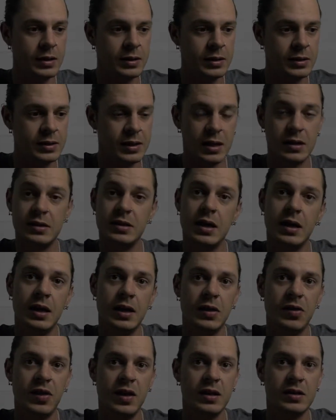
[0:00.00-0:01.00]
Sensei
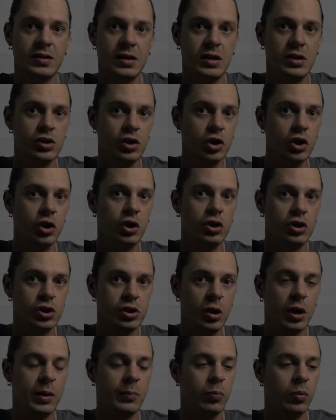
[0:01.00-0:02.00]
thinks is a good
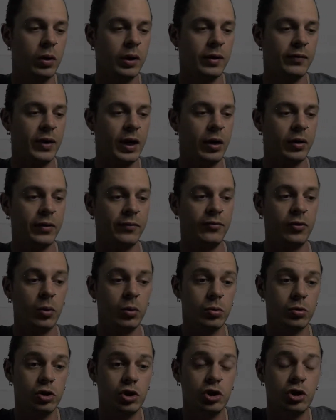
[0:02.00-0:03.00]
starting point of how the
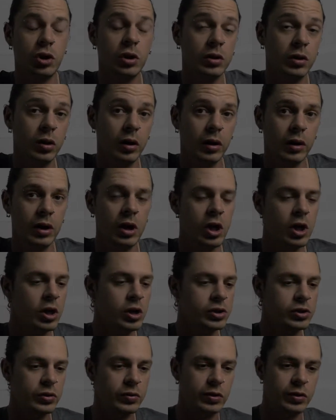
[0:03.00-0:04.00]
photo should look.
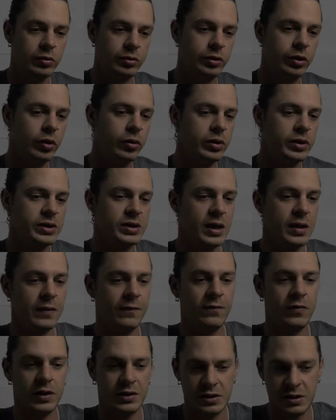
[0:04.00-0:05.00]
So you'll notice
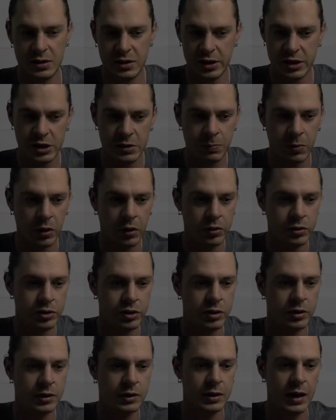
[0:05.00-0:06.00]
it fixes the
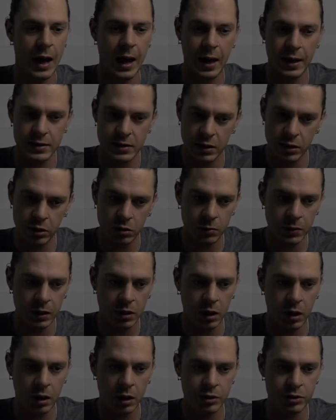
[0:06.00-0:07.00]
exposure, it adds a little bit
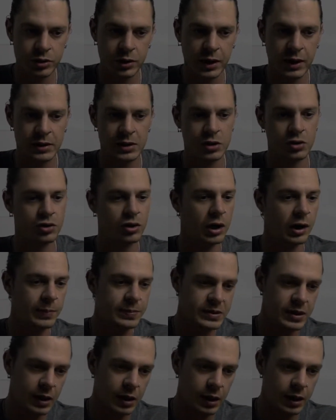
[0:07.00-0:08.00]
of contrast, it
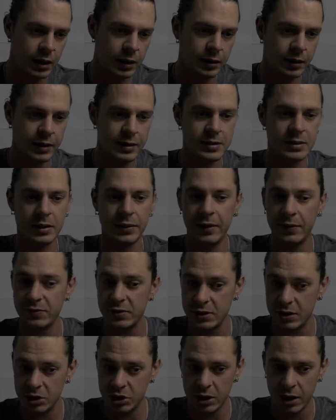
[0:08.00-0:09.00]
drops the highlights,
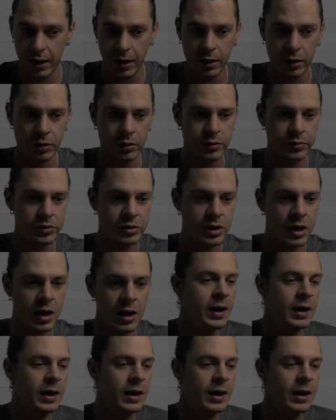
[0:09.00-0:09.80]
lifts the shadows.